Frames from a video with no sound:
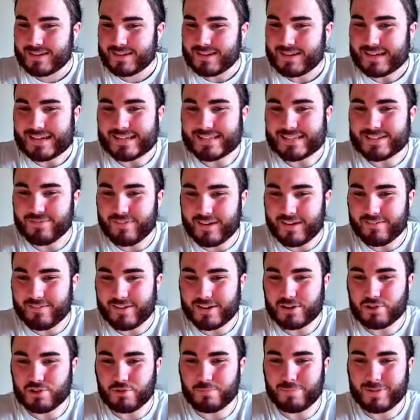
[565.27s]
He's a very, very
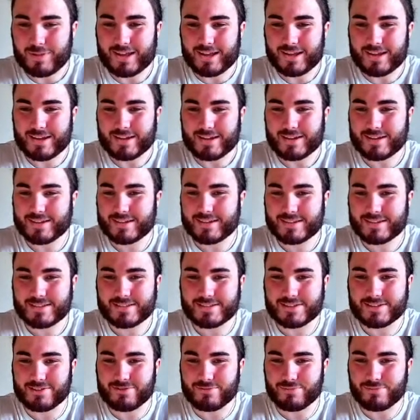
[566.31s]
good player.
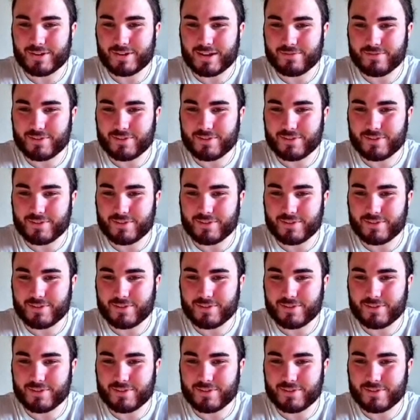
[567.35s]
So if we have